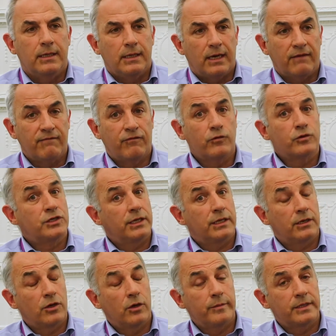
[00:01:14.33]
Unfortunately,
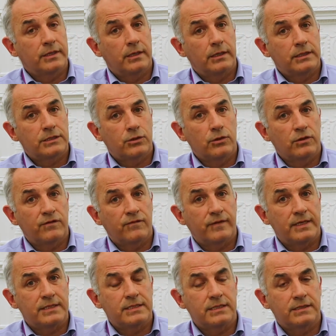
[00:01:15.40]
the commonest cause for
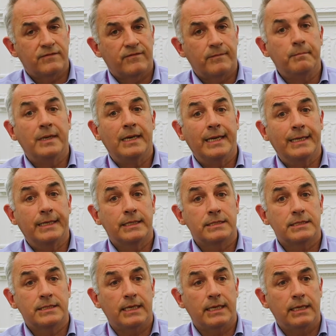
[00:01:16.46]
this is from
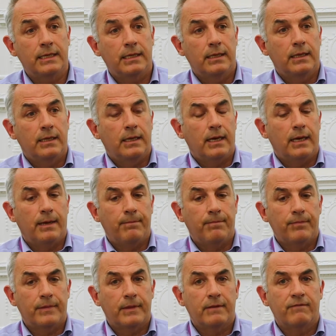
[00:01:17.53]
malignancy,
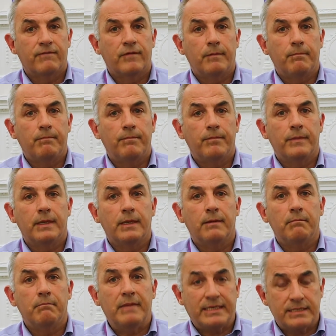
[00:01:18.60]
from
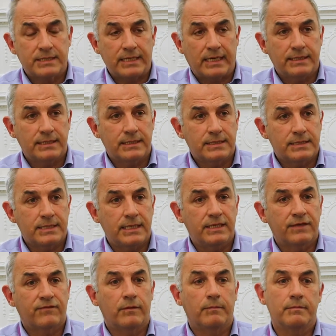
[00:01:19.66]
metastatic
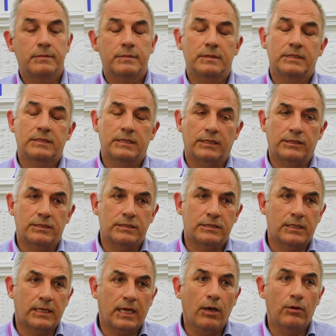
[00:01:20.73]
disease, such as the
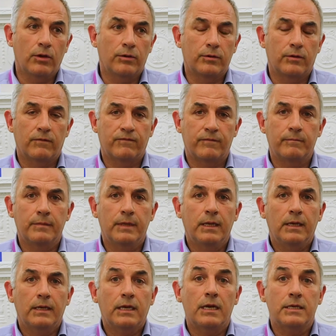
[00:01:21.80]
colon, or from
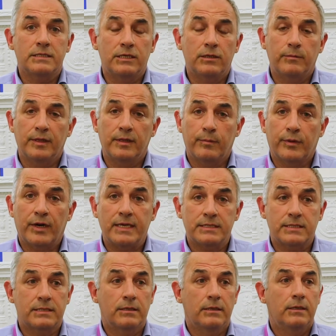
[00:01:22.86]
carcinoma of the
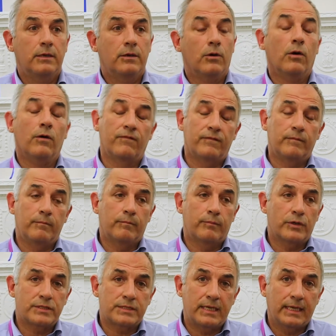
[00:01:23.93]
breast, or from
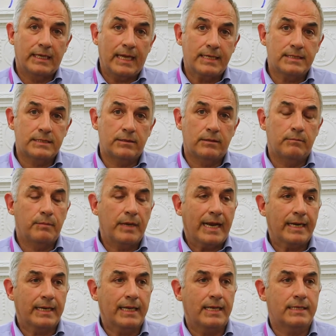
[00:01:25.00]
prostate cancer and
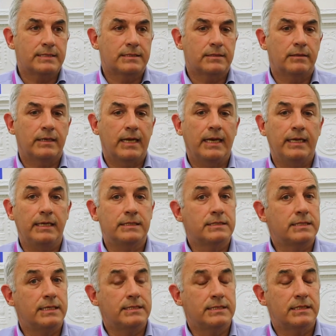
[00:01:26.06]
bladder cancer and any
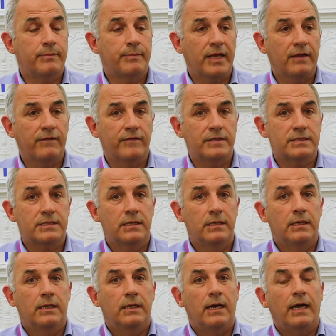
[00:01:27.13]
disease in the pelvis.
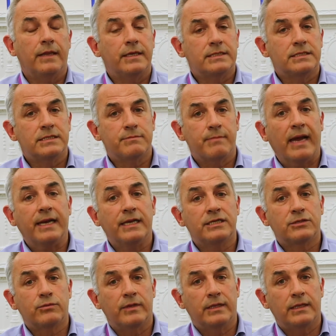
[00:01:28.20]
And this is
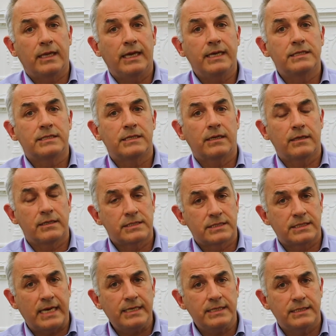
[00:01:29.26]
managed with internal
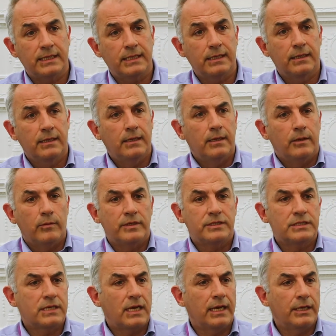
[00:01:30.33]
stenting, which
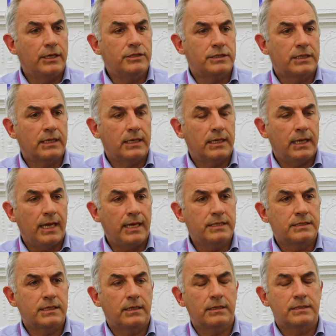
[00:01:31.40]
is like using an
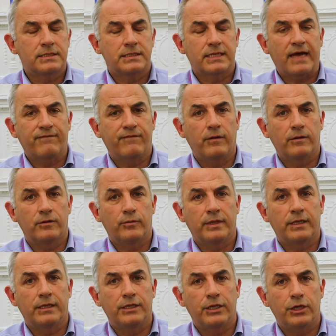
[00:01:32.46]
internal scaffold
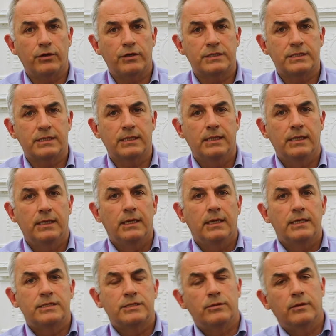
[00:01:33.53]
within the ureter
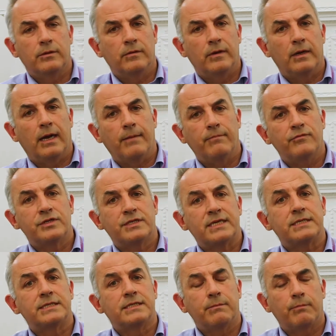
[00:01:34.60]
to
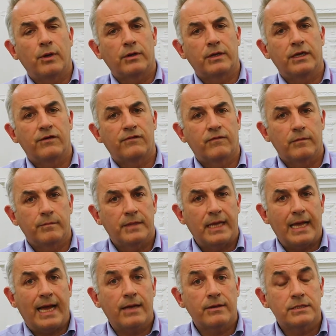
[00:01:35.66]
resist the blockage from the
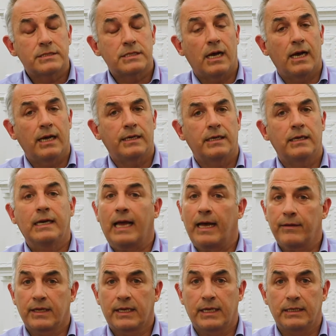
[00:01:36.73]
outside and allow
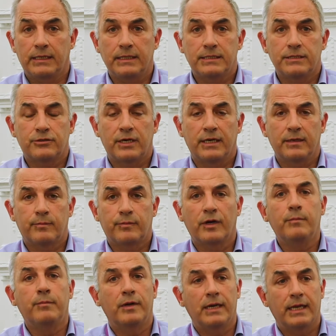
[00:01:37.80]
the kidney to drain
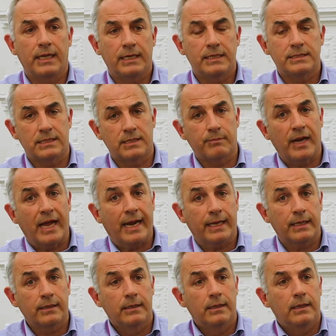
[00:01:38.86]
appropriately into the bladder.
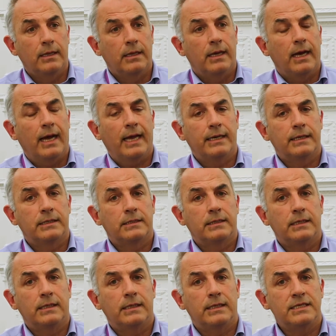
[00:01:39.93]
And
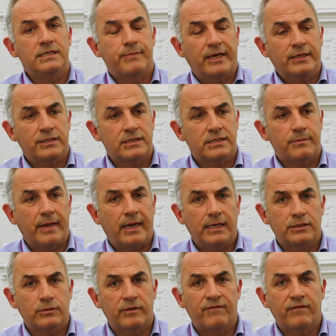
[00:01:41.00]
these patients are
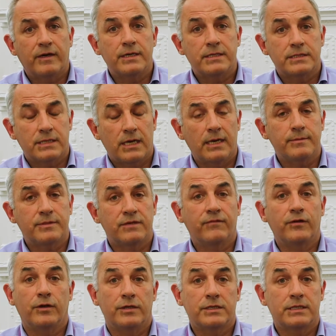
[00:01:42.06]
managed with various types of
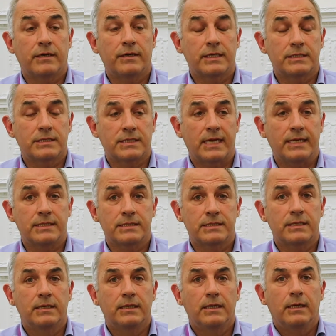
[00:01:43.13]
ureteric stents,
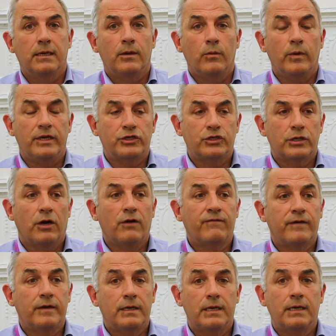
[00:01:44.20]
which
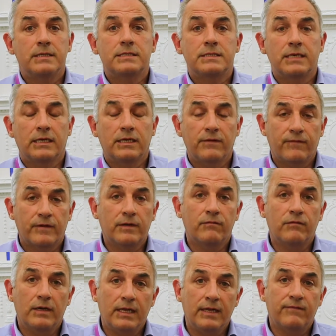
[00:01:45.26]
offer significant
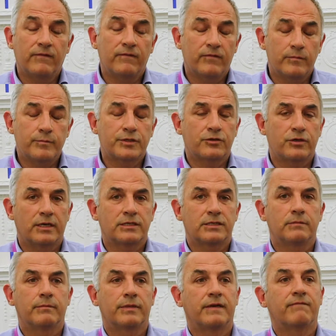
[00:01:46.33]
relief of
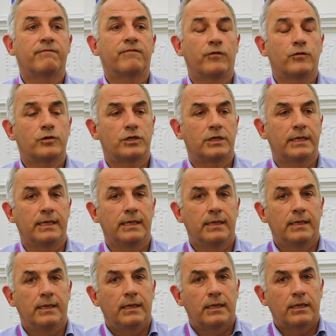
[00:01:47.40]
obstruction, but unfortunately
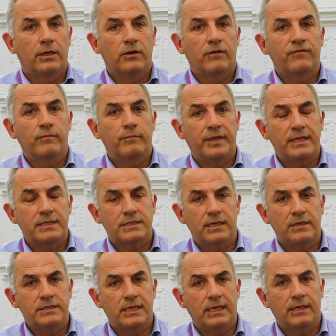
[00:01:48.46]
can often be
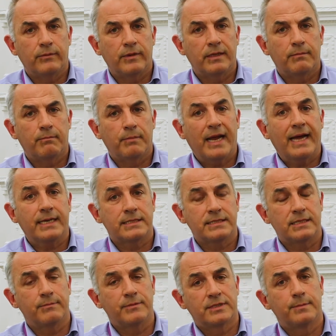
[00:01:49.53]
associated with bladder
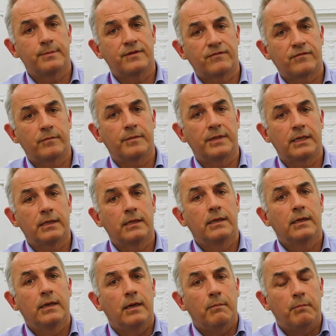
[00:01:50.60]
symptoms from the
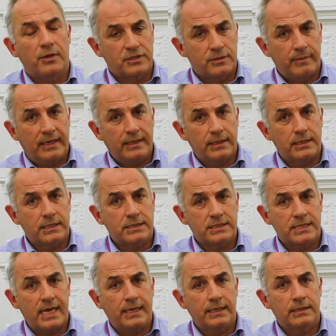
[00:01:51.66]
bottom end of the
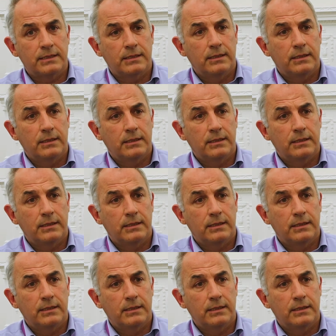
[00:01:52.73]
stent.